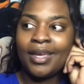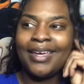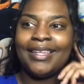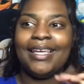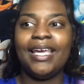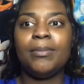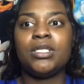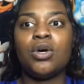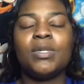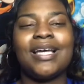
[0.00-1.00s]
the
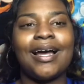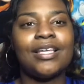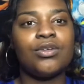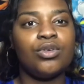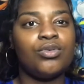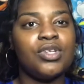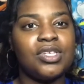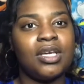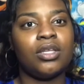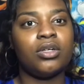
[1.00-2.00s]
hematomas, I got so used to
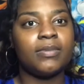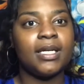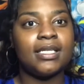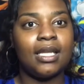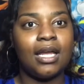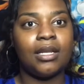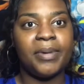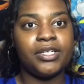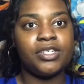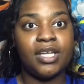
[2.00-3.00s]
seeing those because a lot of the
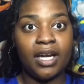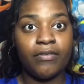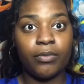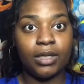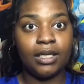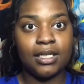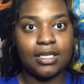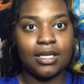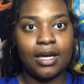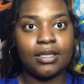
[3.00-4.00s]
patients, they never really
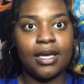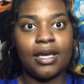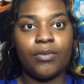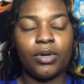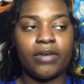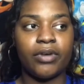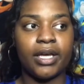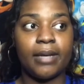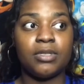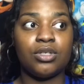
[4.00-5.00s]
listened like that whenever it
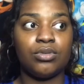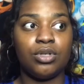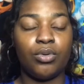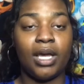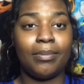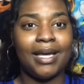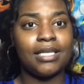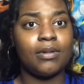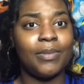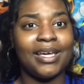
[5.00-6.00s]
came to donating
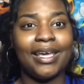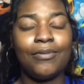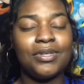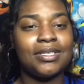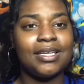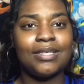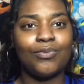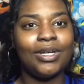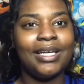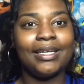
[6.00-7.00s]
plasma. But it's
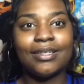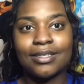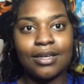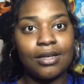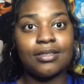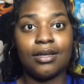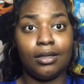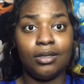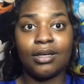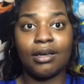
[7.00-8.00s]
really disgusting to
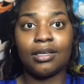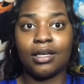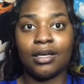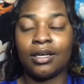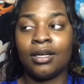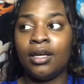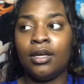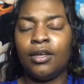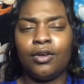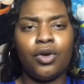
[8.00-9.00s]
look at. Like,
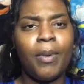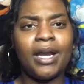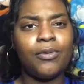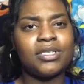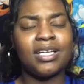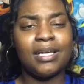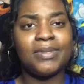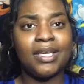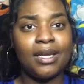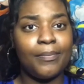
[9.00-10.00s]
nobody wants to keep
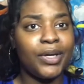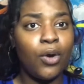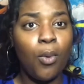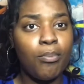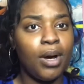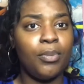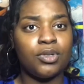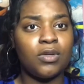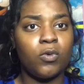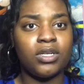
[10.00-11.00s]
seeing a big old bump on
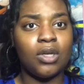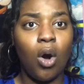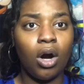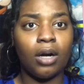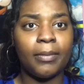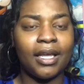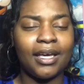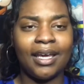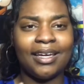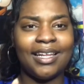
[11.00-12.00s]
someone's arm,
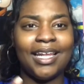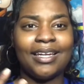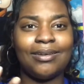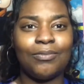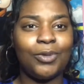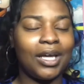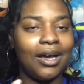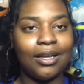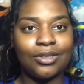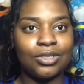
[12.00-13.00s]
like, and then when the
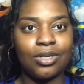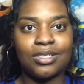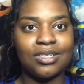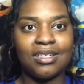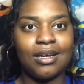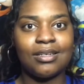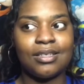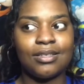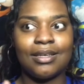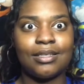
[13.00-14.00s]
color starts to change,
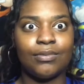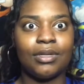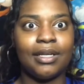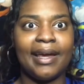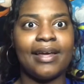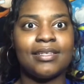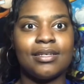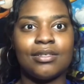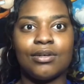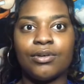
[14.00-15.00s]
it's really nasty.
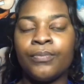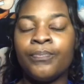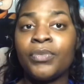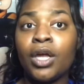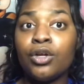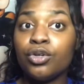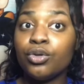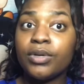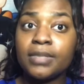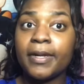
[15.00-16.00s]
So
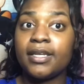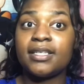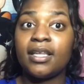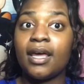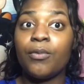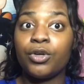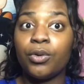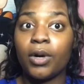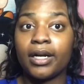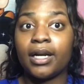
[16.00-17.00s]
do expect to see that when you're
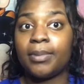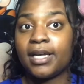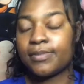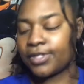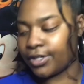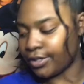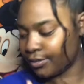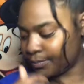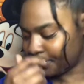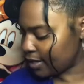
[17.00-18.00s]
working at a plasma center.
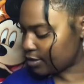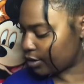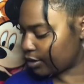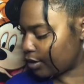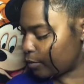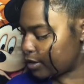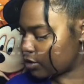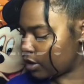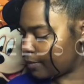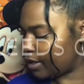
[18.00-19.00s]
So the third one is
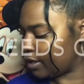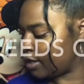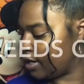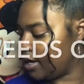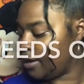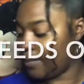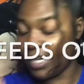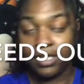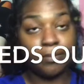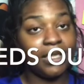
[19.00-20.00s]
going to be
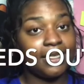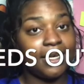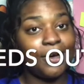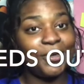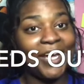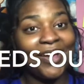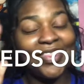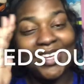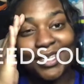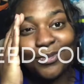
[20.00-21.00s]
patient bleeds out. Now this